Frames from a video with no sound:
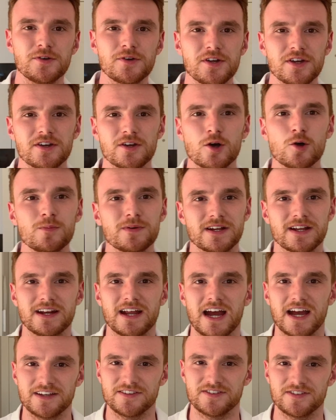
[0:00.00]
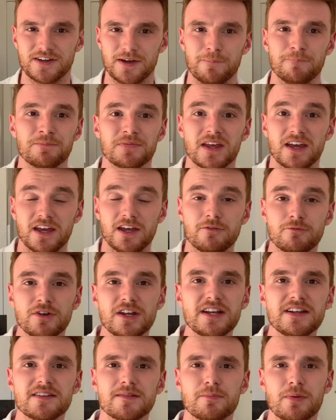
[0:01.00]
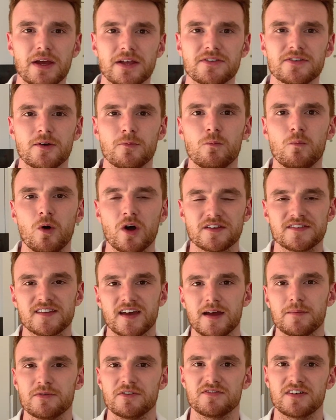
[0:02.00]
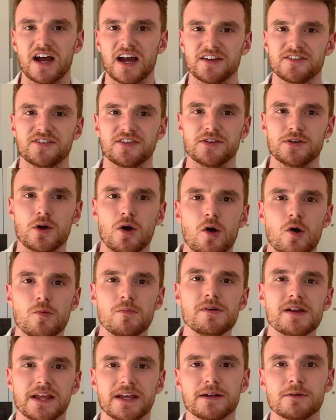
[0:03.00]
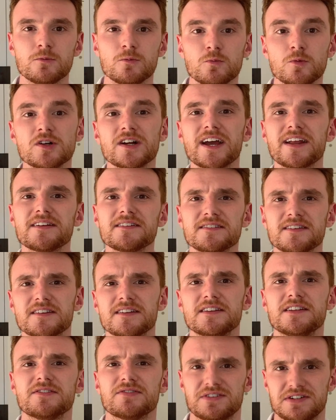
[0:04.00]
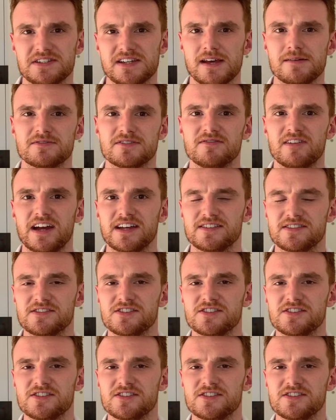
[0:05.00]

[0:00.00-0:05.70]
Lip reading: can open an ISA? It really depends on what type of ISA you're opening. We'll get into the different types of ISA